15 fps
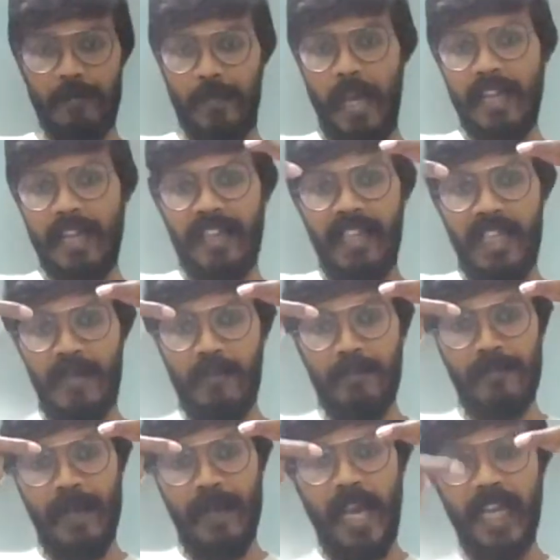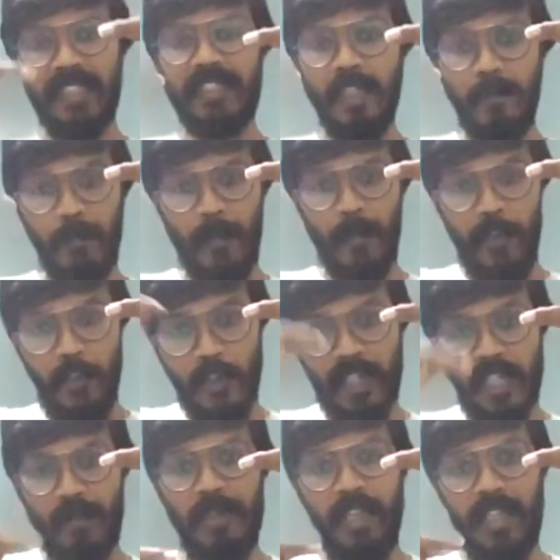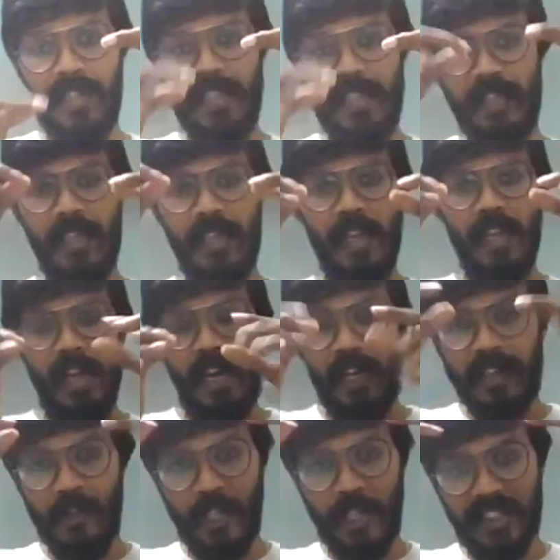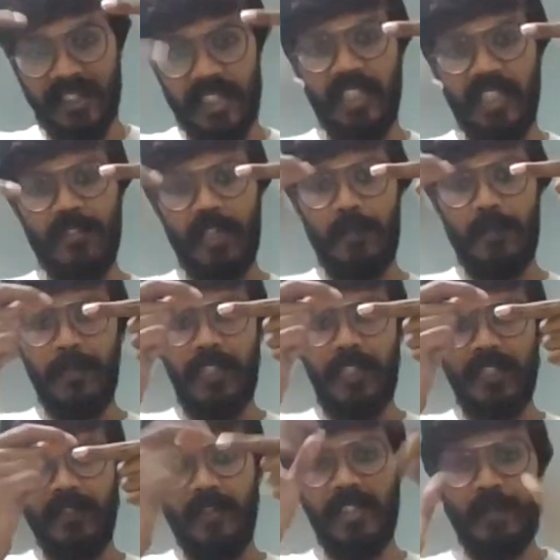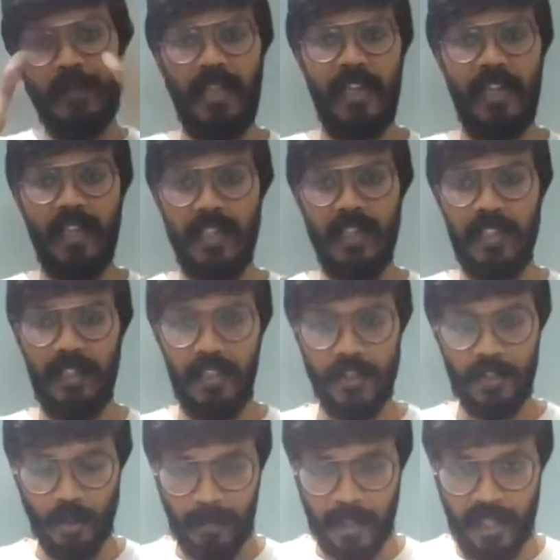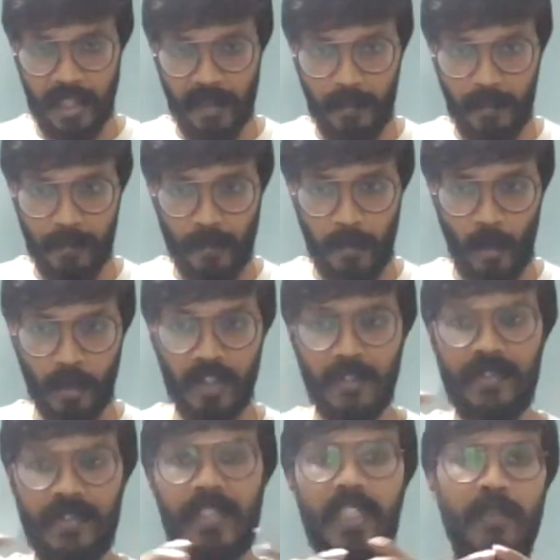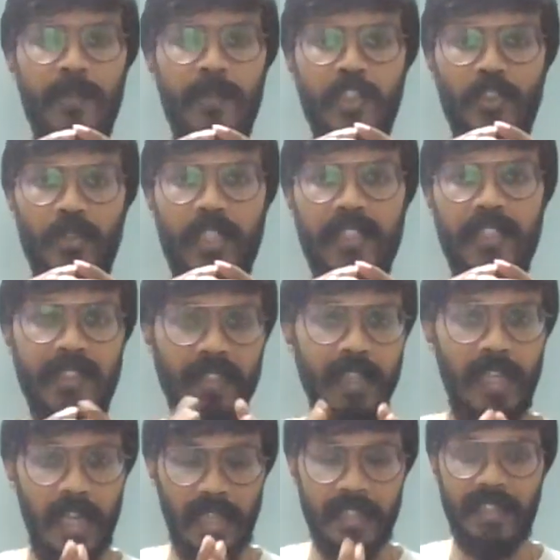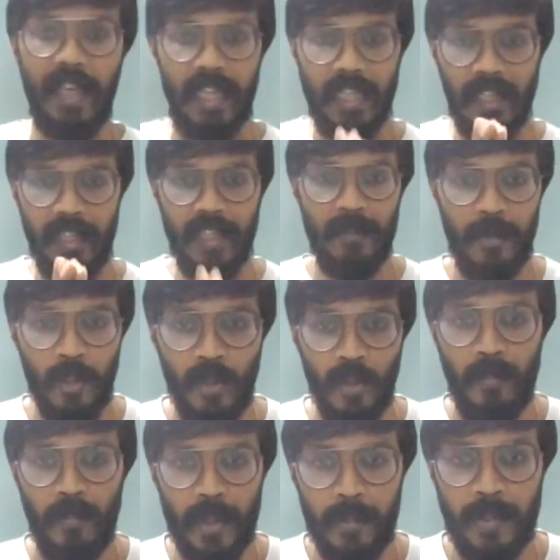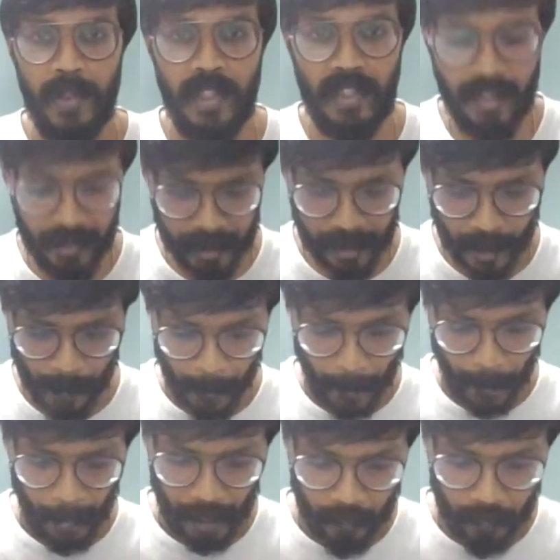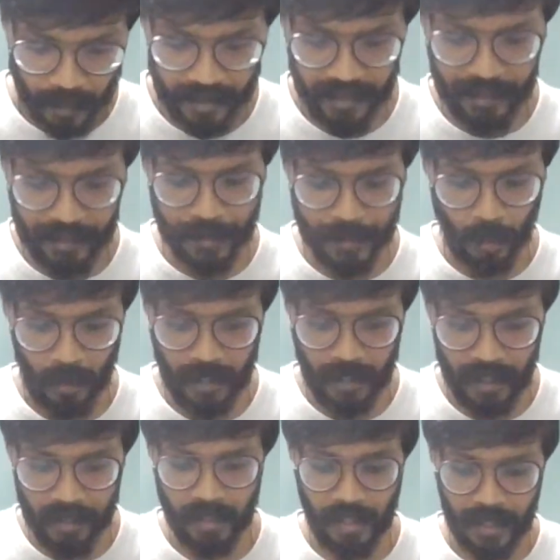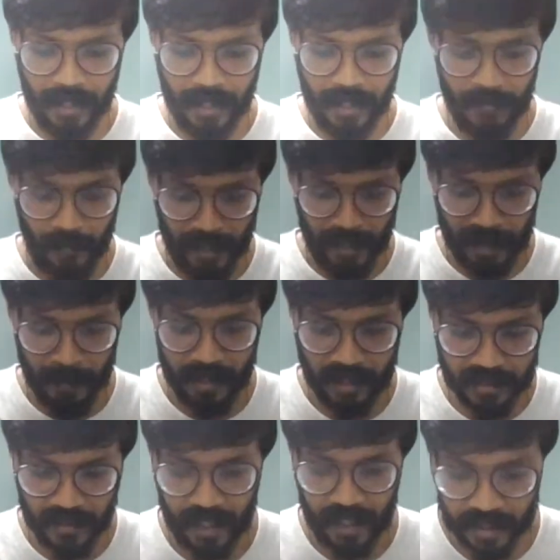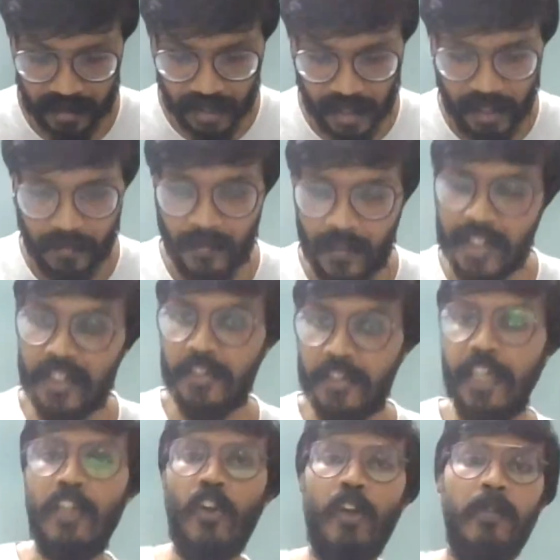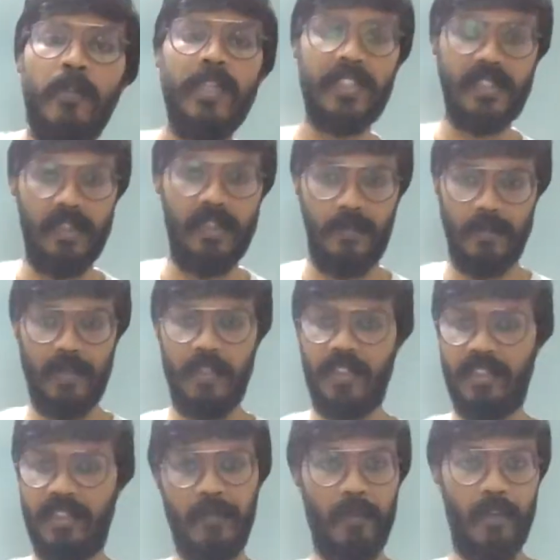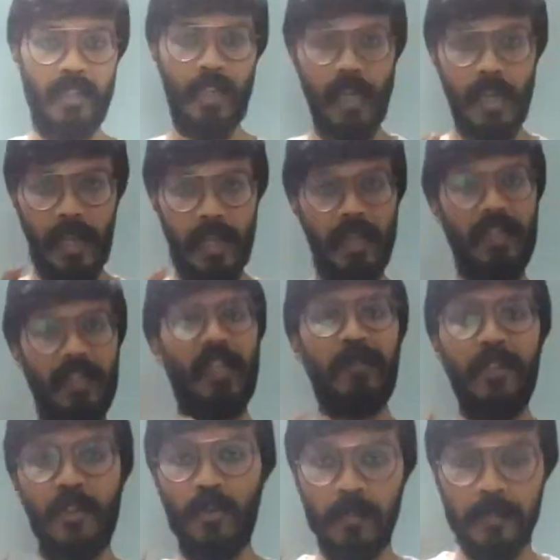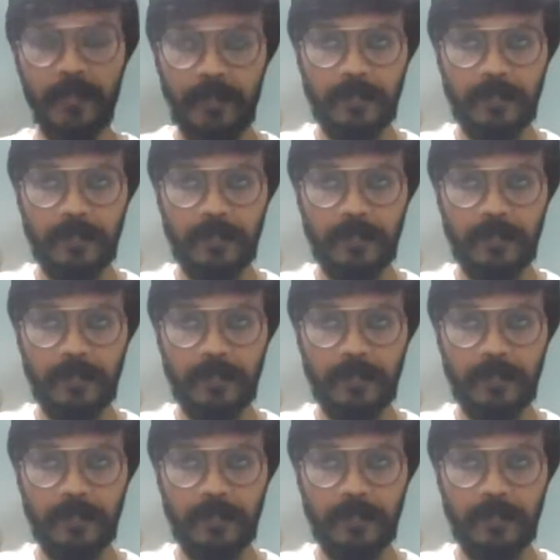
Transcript: Parallelly, match up your ability or your extent of completion with the priority. So bring both of these elements together. That will help you prepare a very solid and fundamental strategy which need not be disturbed. This is number one. Number two,